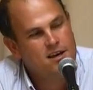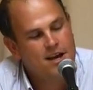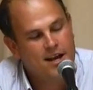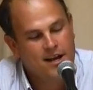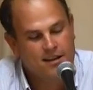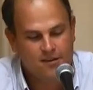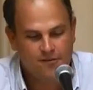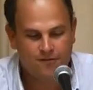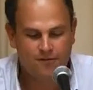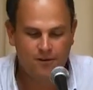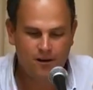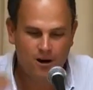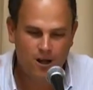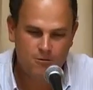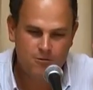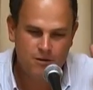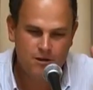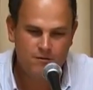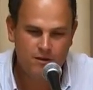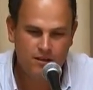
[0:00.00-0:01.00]
It's the
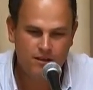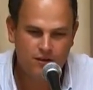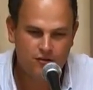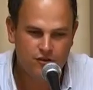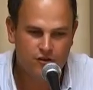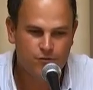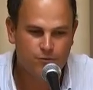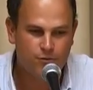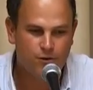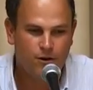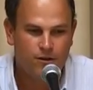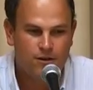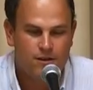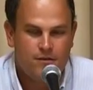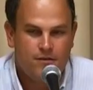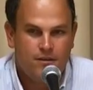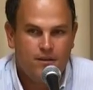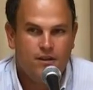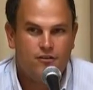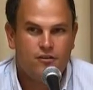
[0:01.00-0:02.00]
following religious world.
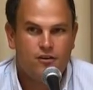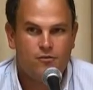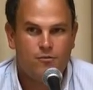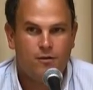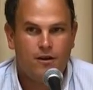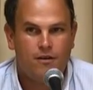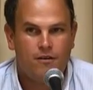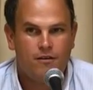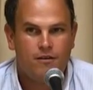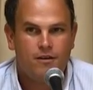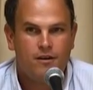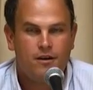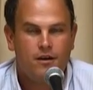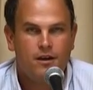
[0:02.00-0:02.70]
It's a religious where,